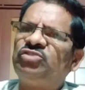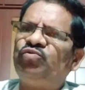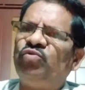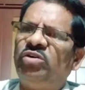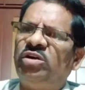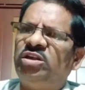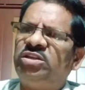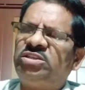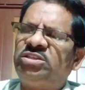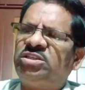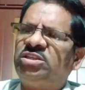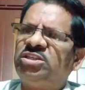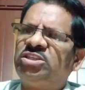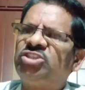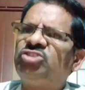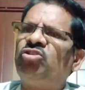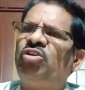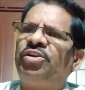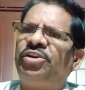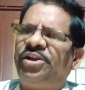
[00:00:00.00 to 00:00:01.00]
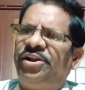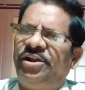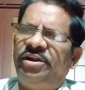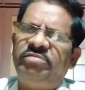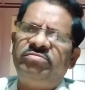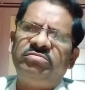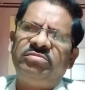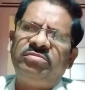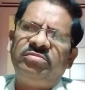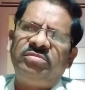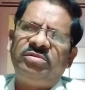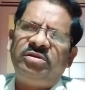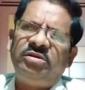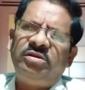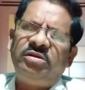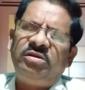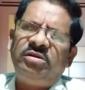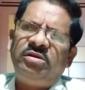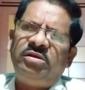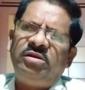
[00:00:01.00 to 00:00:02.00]
was started
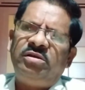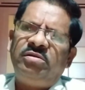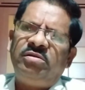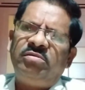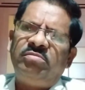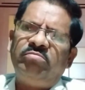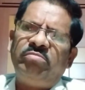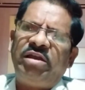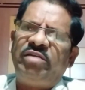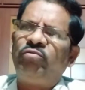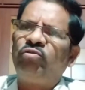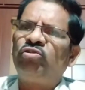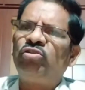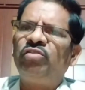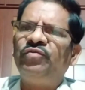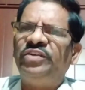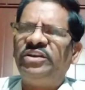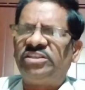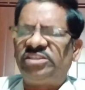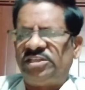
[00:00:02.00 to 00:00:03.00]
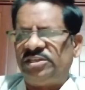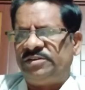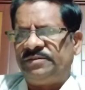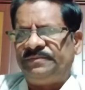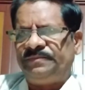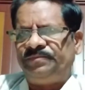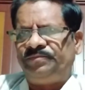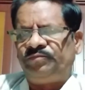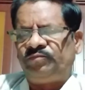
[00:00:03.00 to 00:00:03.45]
by Woodrow Wilson.